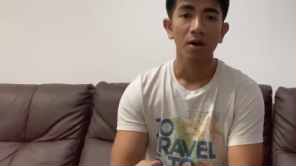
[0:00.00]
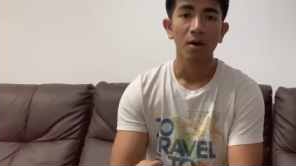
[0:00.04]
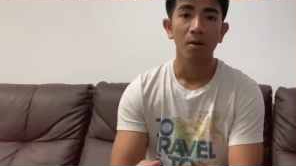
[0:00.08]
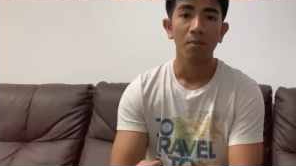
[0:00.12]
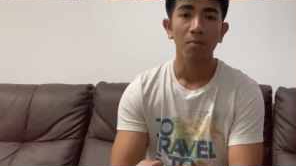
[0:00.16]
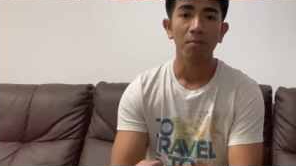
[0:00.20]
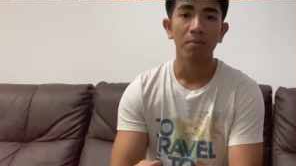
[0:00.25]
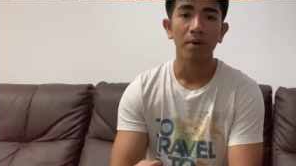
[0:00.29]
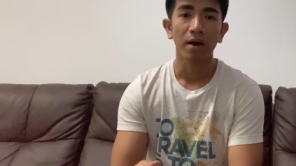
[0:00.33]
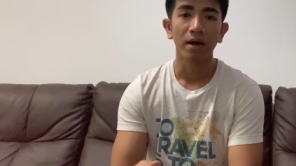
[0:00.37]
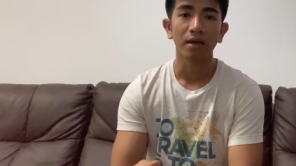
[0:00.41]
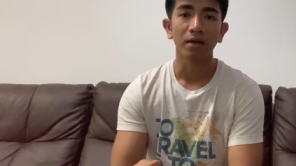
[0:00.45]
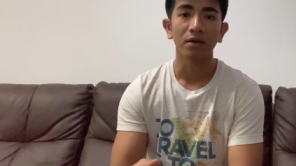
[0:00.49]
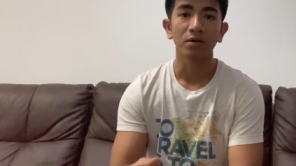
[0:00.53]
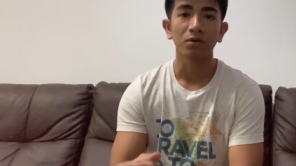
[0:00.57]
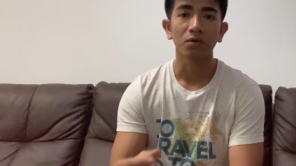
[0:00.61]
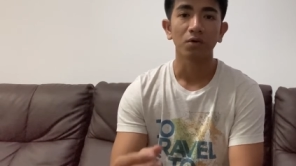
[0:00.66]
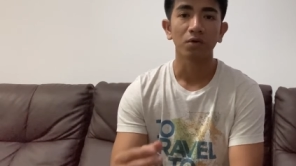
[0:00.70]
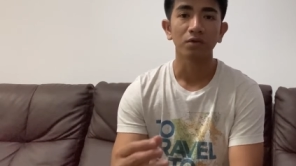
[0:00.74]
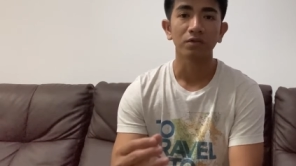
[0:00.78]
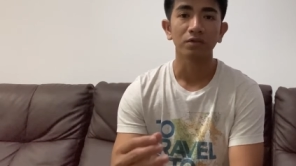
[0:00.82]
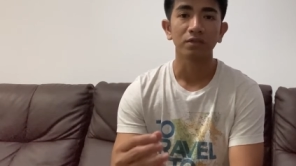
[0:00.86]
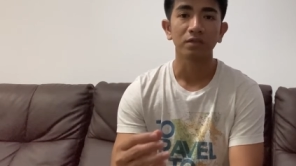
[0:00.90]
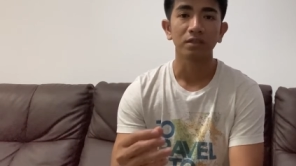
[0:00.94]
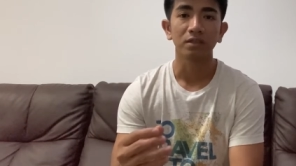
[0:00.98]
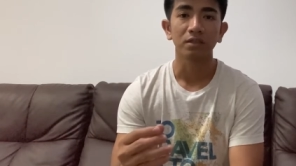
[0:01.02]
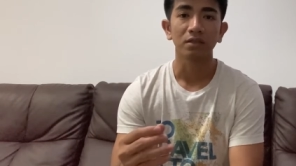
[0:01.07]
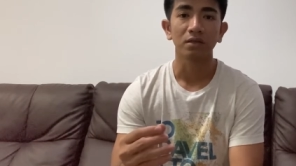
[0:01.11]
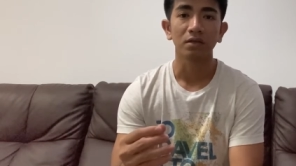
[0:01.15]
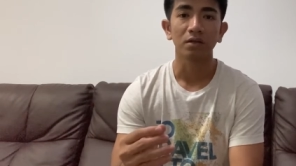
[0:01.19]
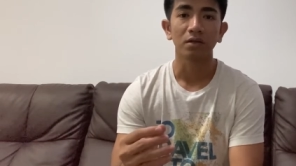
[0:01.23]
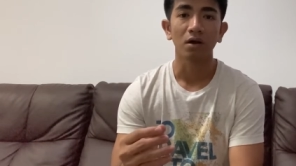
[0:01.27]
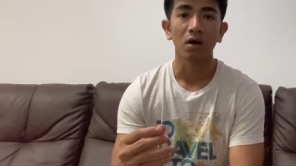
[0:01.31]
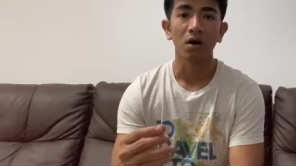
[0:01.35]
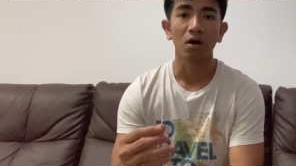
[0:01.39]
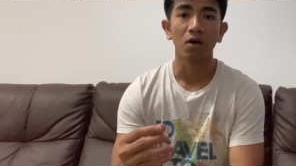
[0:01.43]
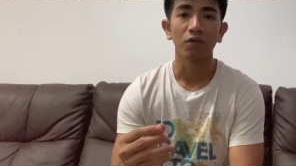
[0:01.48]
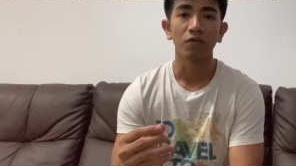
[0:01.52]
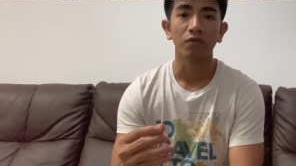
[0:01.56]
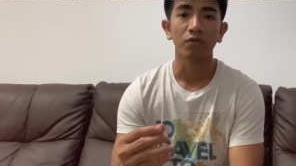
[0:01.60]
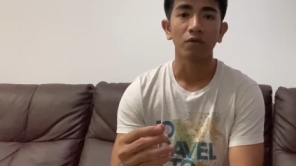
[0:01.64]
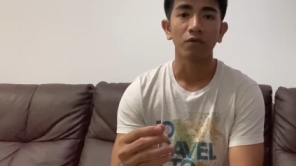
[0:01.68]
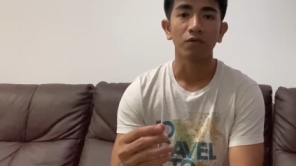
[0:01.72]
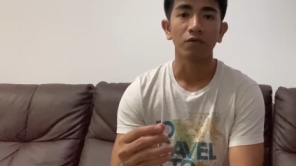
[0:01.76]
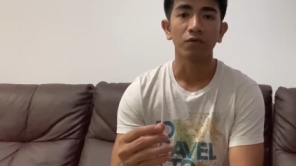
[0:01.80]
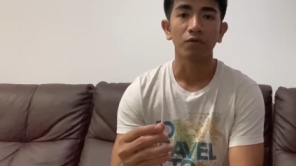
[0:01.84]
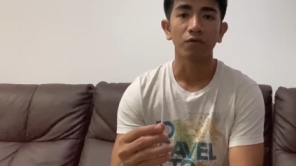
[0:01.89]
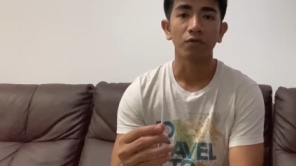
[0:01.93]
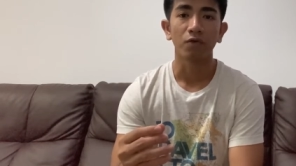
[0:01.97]
by a coating of
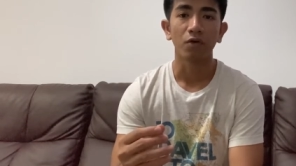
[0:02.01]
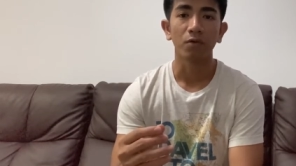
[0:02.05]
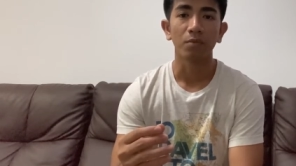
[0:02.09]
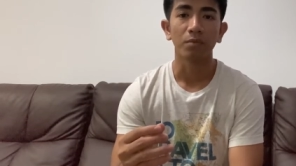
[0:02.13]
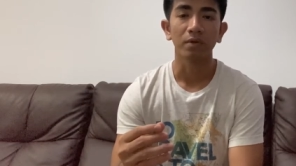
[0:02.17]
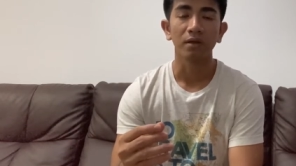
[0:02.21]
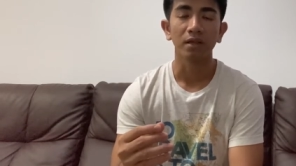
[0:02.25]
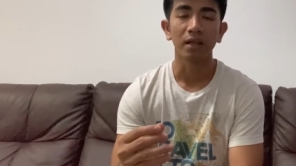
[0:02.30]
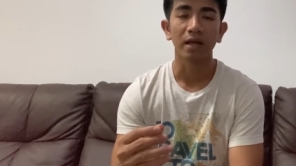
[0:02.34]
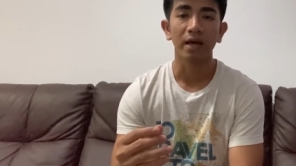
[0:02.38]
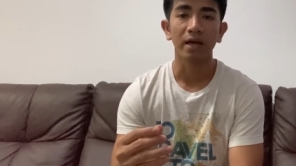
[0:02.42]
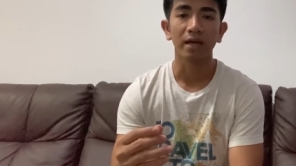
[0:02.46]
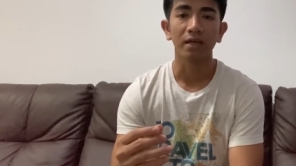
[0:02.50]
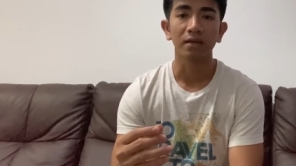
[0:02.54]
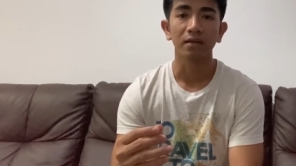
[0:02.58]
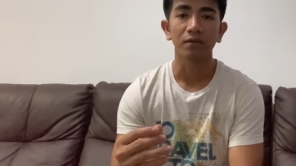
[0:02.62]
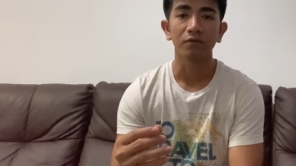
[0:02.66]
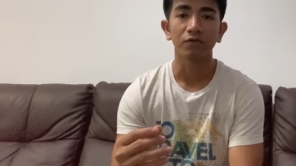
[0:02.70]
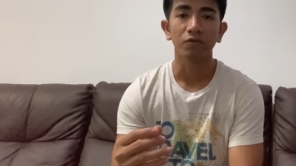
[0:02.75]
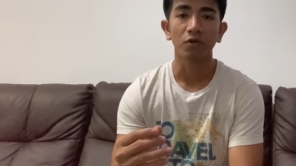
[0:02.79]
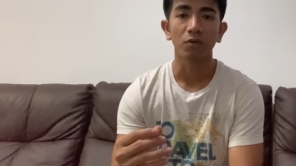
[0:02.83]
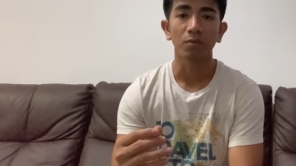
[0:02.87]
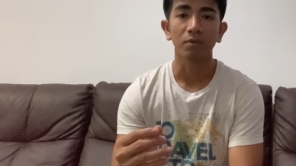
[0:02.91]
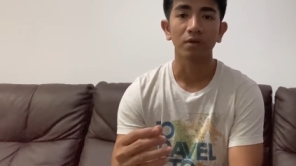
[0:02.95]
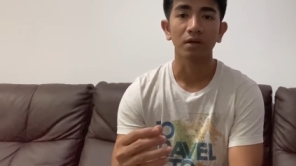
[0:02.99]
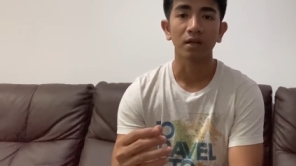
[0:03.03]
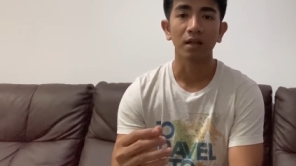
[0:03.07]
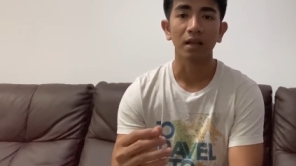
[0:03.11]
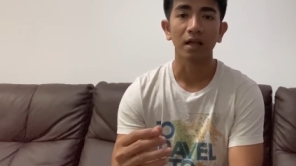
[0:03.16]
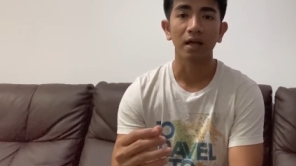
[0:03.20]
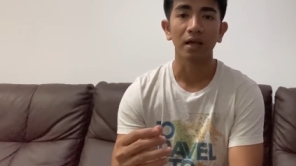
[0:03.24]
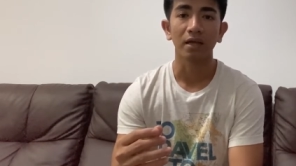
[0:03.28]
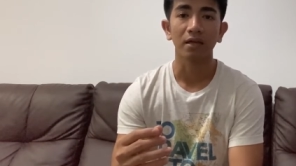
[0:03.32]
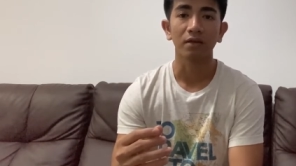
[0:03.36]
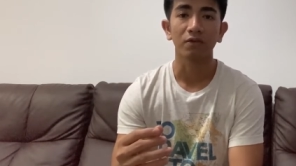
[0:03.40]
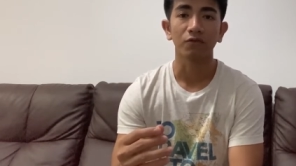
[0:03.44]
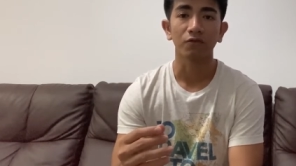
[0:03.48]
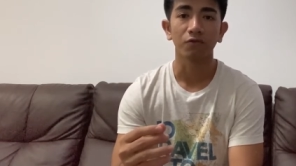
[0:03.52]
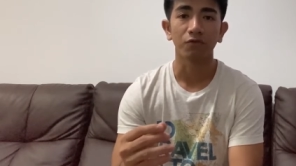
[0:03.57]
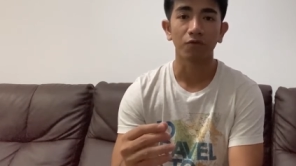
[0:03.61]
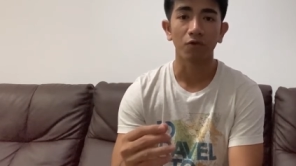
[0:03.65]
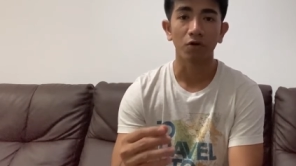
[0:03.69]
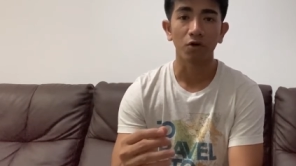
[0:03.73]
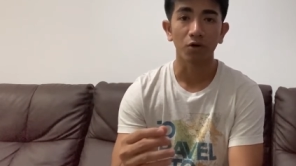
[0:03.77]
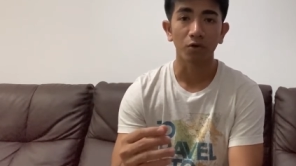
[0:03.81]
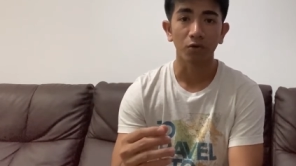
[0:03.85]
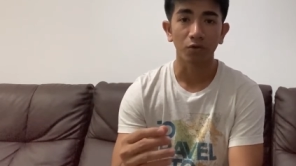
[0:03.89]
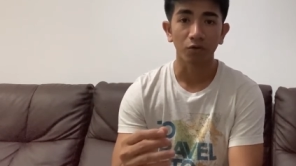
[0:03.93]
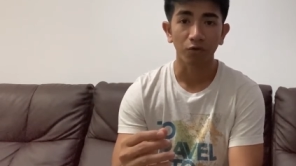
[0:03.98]
formaldehyde,
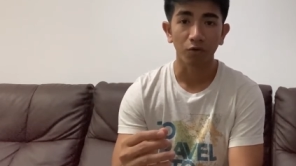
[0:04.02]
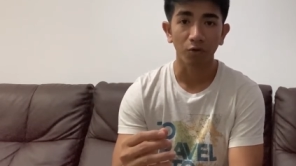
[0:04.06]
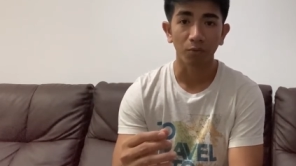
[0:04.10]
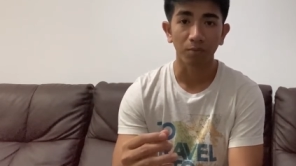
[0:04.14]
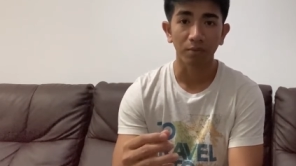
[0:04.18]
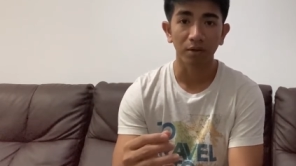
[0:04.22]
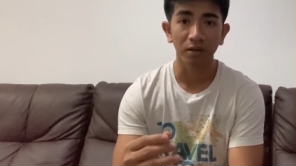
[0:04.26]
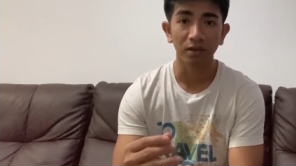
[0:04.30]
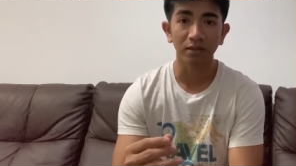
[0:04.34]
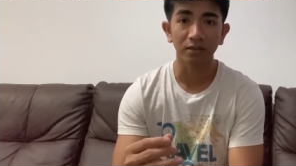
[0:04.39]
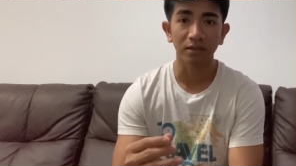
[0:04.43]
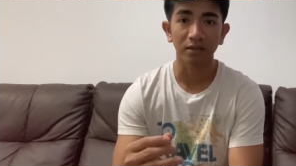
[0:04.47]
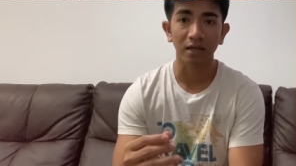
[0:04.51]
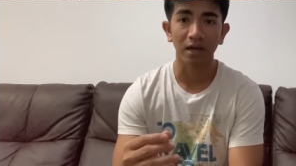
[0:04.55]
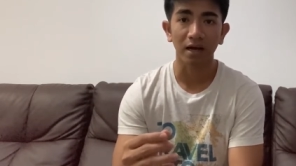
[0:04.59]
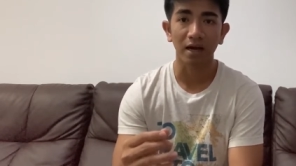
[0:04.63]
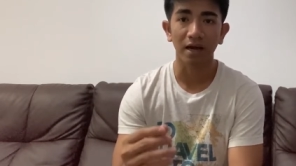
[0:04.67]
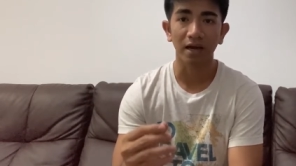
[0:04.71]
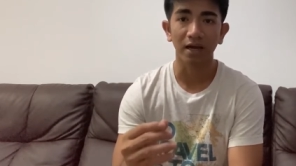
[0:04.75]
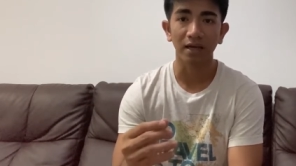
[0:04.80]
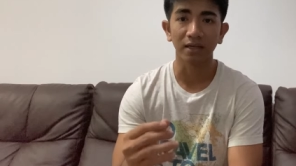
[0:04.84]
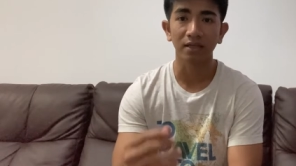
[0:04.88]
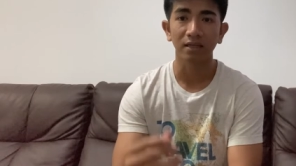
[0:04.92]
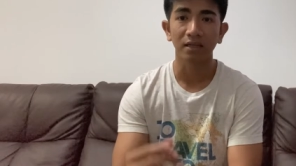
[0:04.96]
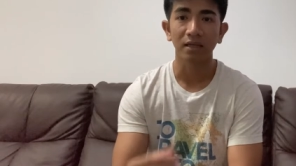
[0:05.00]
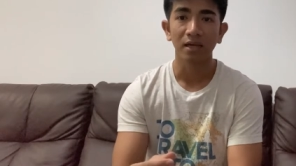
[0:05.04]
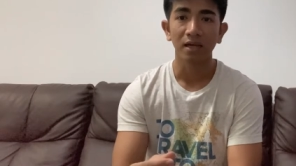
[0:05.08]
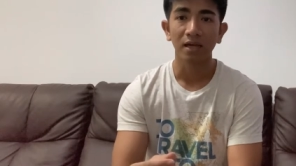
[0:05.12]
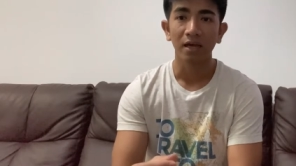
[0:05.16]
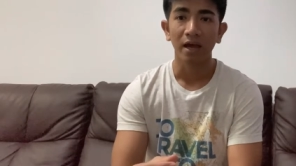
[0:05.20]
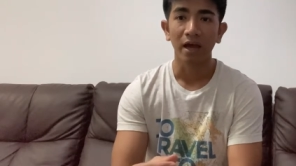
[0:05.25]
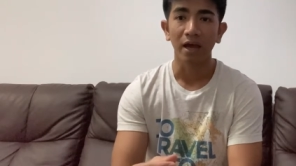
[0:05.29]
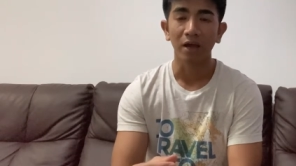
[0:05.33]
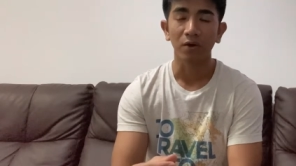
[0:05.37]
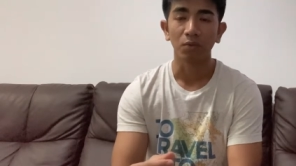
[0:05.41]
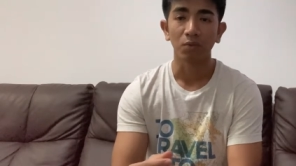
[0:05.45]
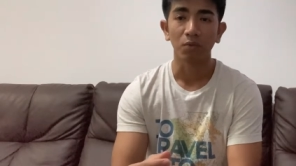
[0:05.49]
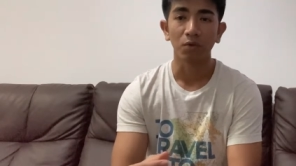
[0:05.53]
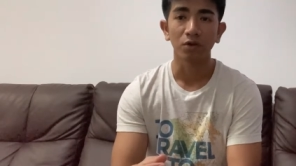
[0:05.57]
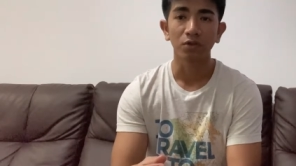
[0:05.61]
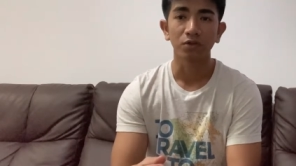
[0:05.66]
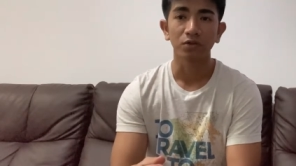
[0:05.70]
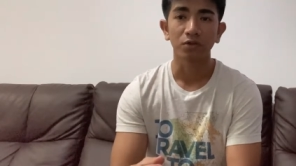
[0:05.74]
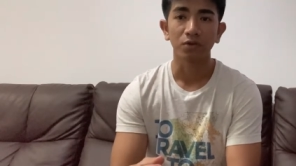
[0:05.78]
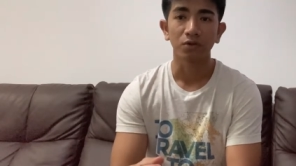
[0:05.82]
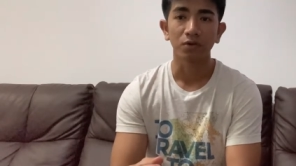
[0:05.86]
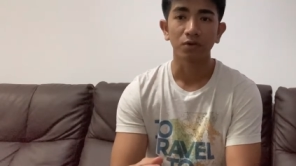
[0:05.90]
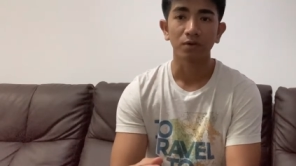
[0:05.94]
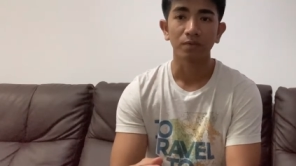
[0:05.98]
formaldehyde, and
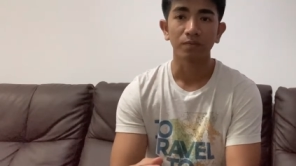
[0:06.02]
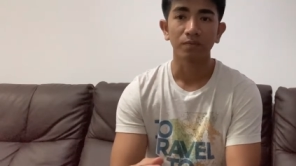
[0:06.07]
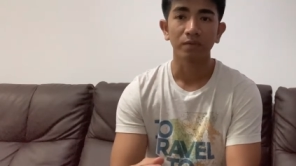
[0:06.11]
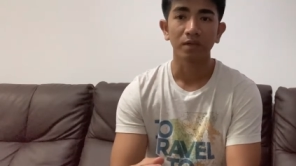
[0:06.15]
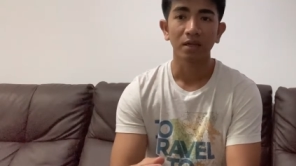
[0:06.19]
water.